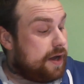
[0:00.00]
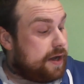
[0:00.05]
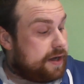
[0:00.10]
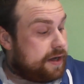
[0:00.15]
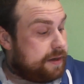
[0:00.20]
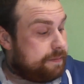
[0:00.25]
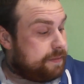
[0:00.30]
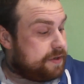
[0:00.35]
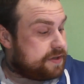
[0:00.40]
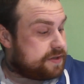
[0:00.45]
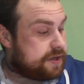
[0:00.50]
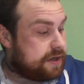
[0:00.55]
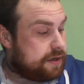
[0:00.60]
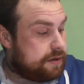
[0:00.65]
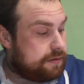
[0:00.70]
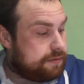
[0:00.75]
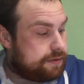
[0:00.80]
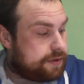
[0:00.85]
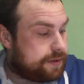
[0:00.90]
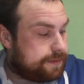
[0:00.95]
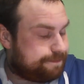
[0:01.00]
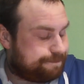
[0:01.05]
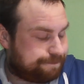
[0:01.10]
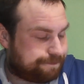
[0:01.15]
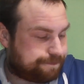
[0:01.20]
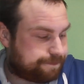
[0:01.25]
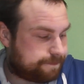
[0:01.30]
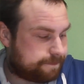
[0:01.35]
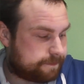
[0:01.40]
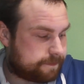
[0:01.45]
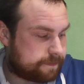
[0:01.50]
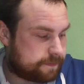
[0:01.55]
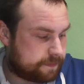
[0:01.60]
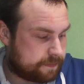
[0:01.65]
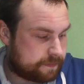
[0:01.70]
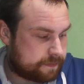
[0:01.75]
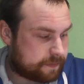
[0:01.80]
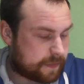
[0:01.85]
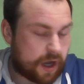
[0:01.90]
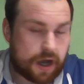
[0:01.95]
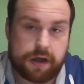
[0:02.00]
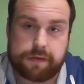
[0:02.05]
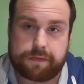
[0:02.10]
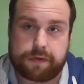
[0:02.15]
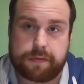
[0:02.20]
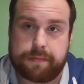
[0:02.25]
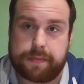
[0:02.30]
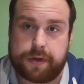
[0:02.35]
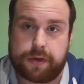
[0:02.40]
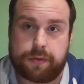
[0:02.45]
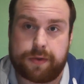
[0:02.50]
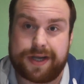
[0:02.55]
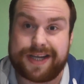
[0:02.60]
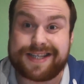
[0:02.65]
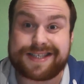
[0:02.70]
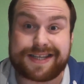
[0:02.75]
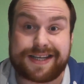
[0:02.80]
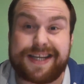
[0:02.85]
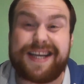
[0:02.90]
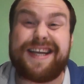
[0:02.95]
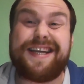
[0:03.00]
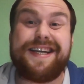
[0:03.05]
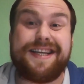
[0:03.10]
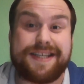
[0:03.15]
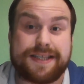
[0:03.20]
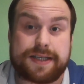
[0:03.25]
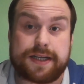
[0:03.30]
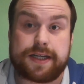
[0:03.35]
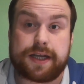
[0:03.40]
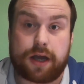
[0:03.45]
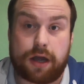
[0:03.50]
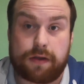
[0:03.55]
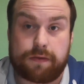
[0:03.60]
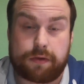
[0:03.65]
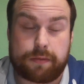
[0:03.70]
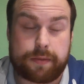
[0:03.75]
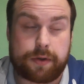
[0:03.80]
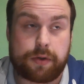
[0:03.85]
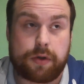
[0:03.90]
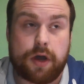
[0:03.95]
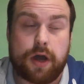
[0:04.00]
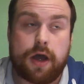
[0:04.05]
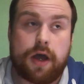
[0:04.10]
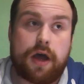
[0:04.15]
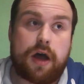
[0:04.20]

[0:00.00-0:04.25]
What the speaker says: It must hold over 1 mil easily over 1 mil.